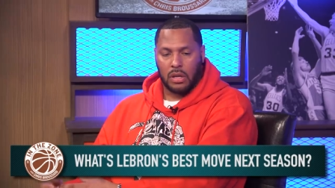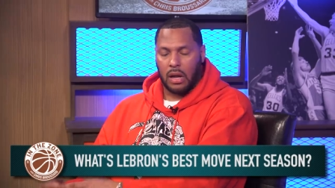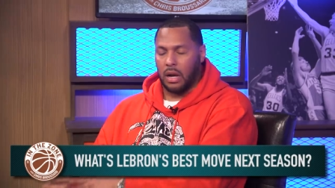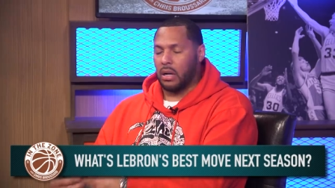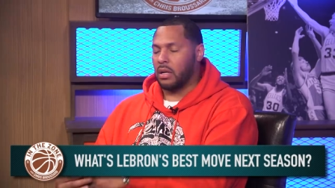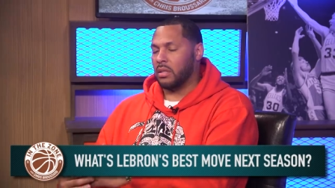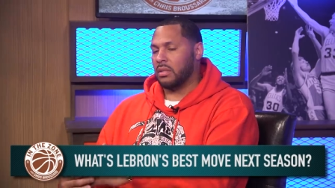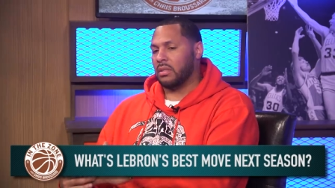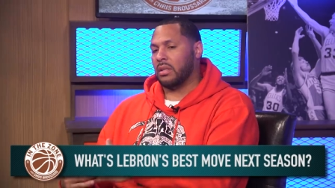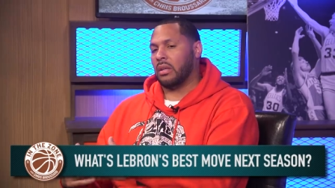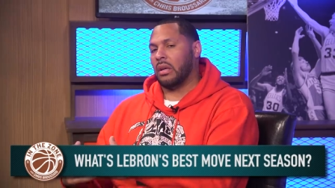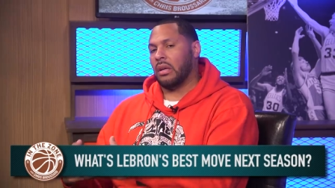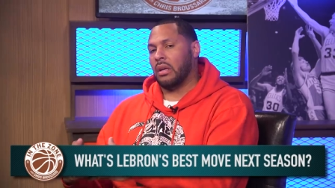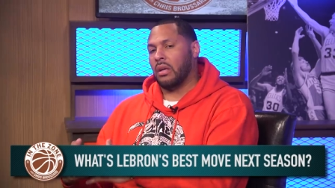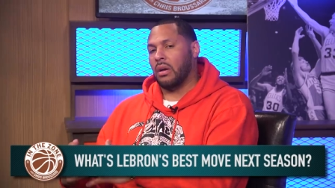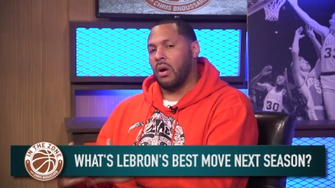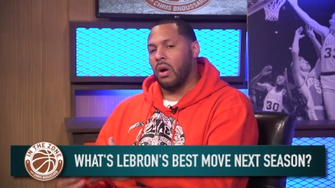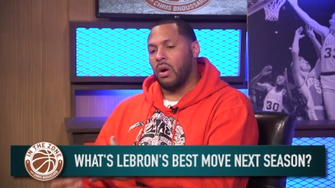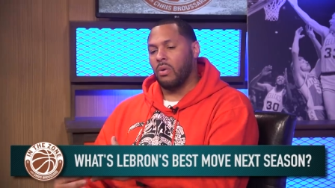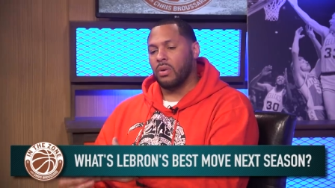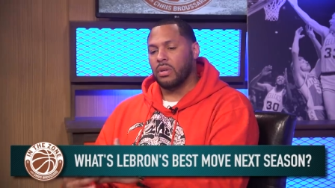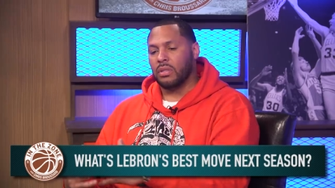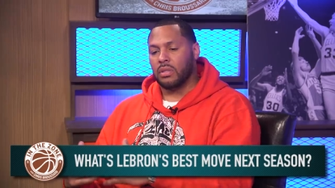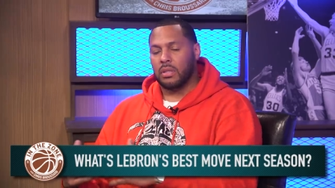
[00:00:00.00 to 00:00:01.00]
Now, because it
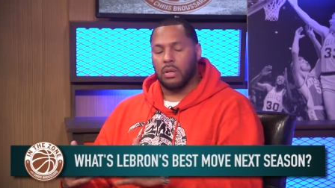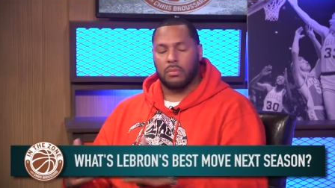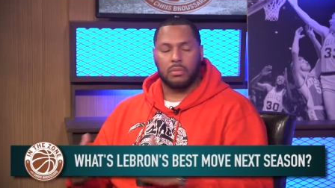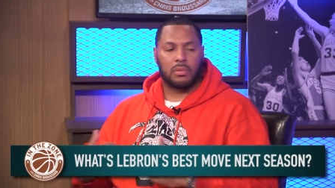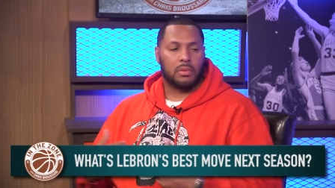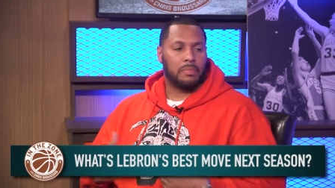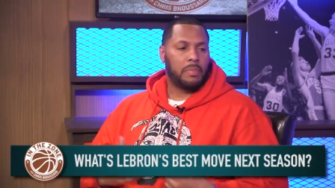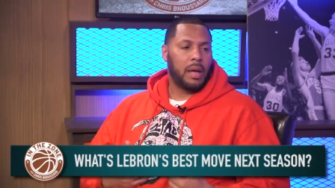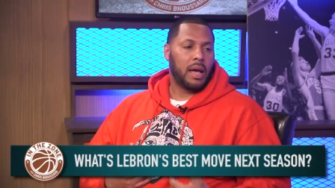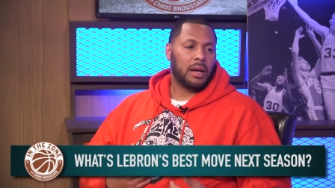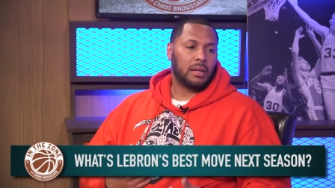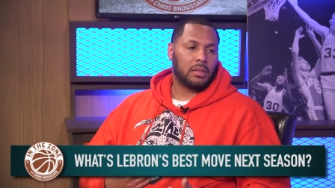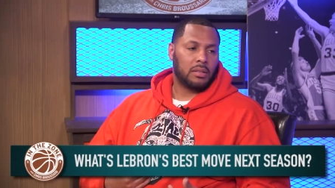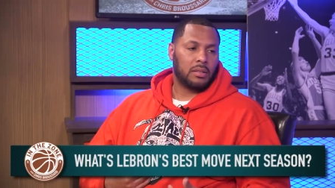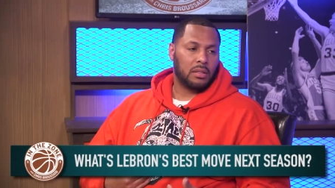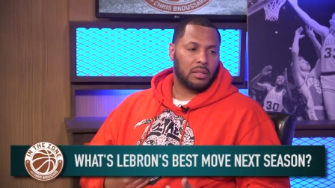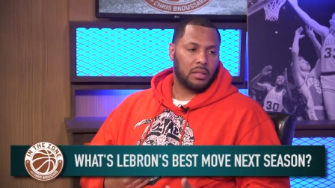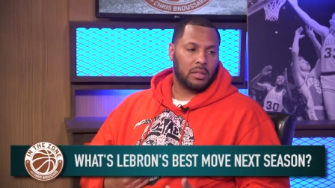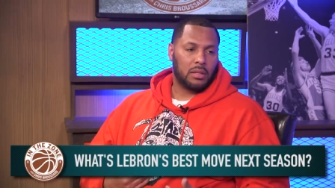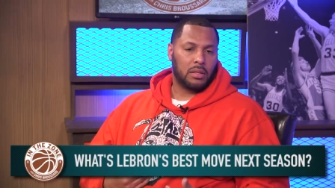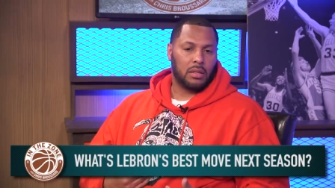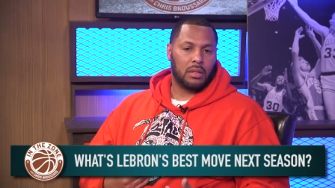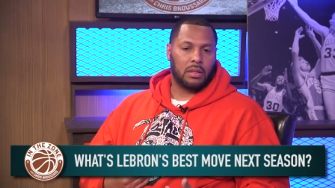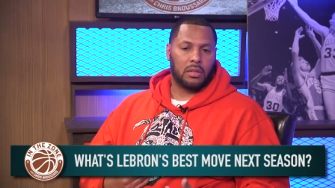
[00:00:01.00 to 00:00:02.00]
always comes back
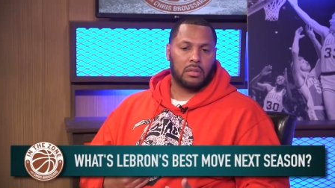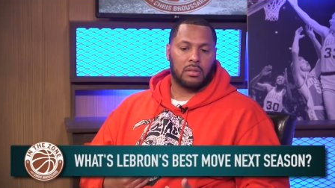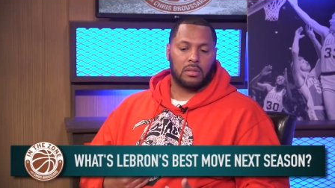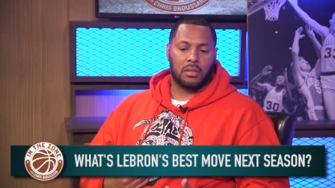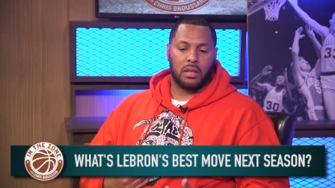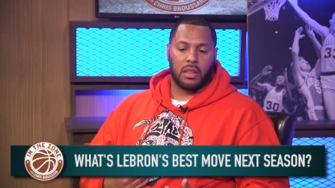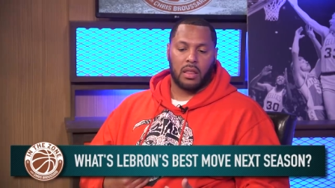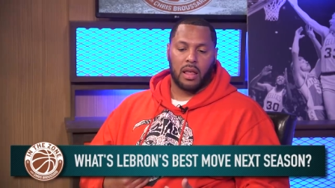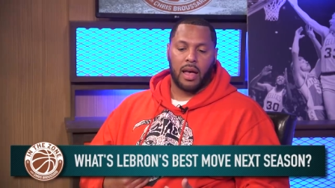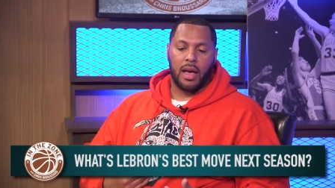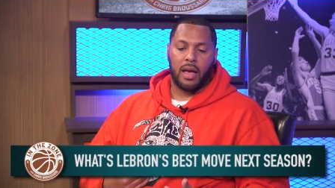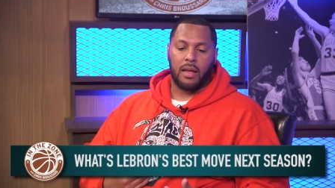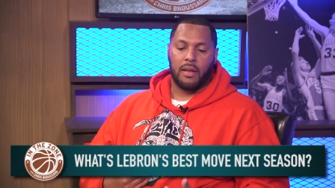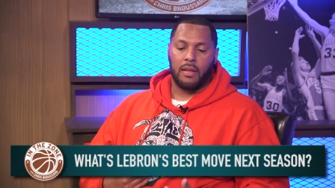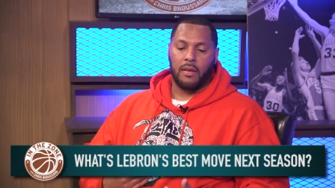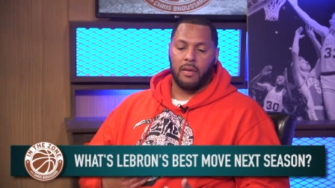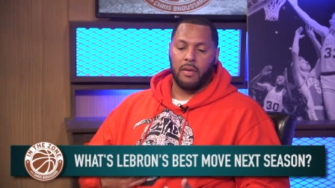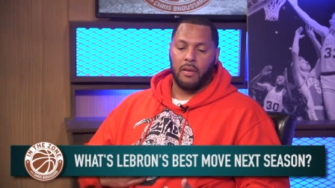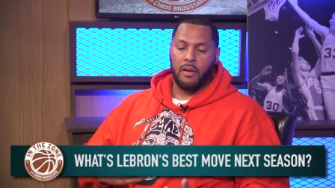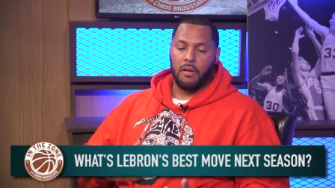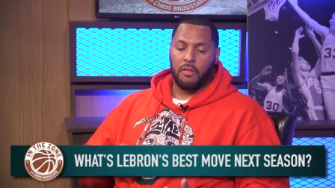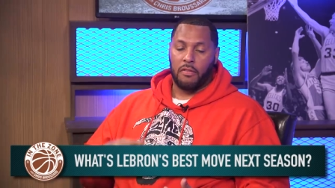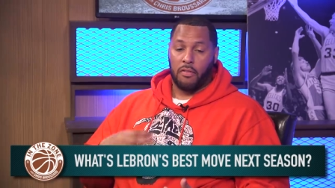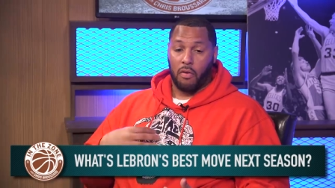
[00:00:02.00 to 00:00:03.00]
to to that
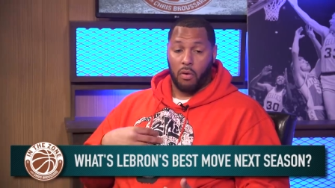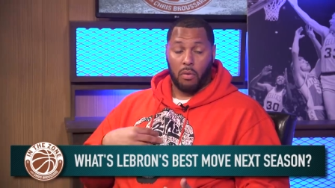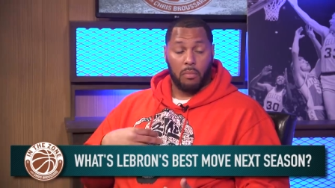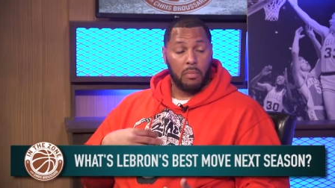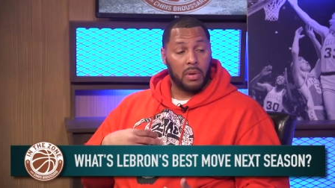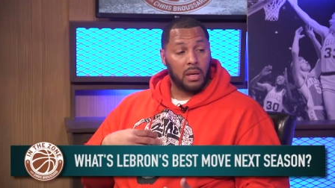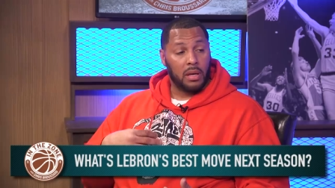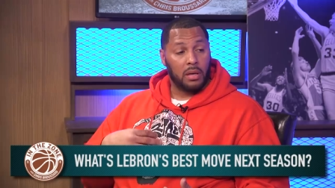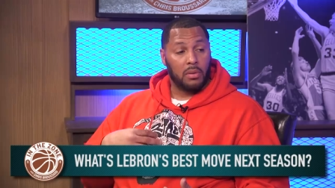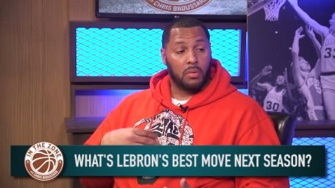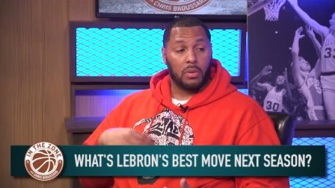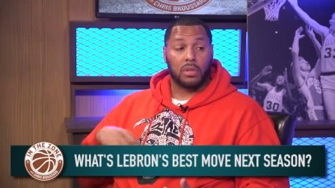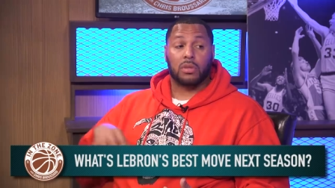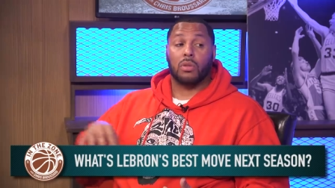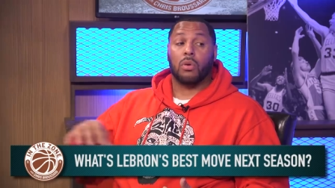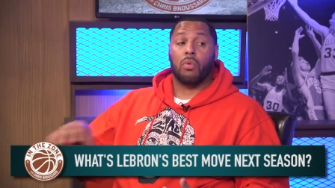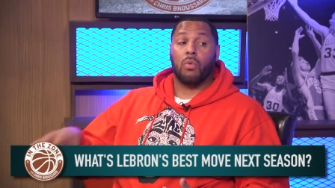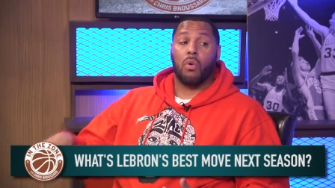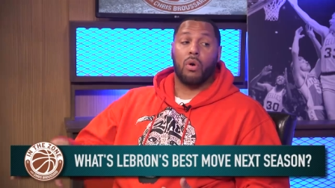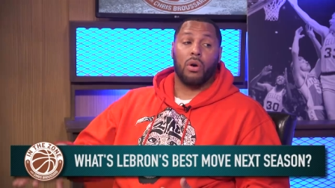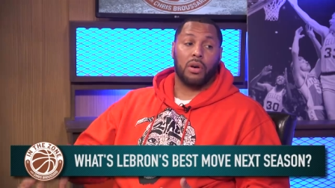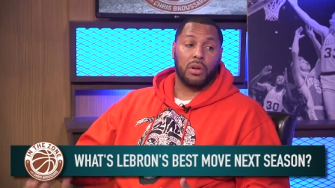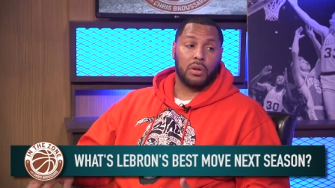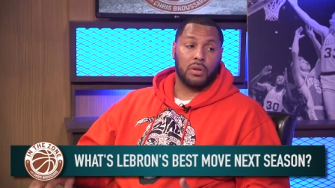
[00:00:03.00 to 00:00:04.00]
mm-hmm. for me with the
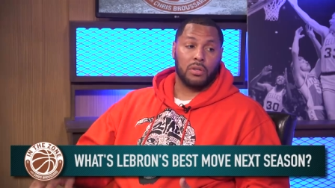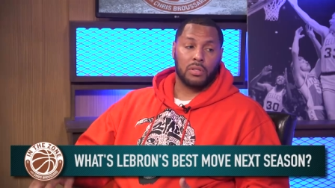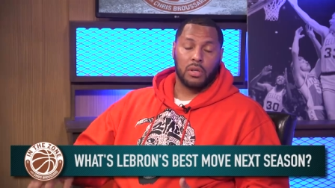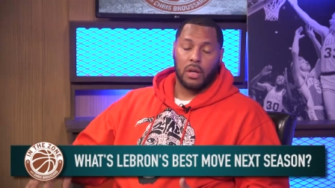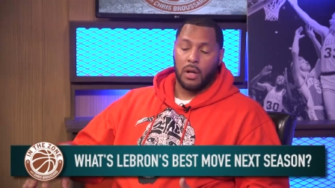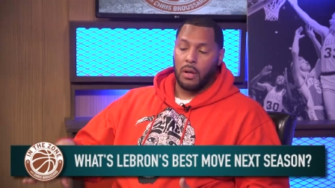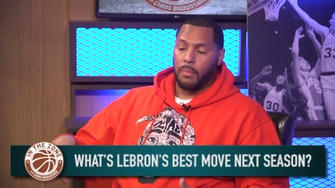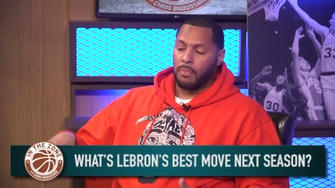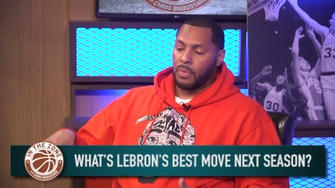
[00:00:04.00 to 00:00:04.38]
Warriors.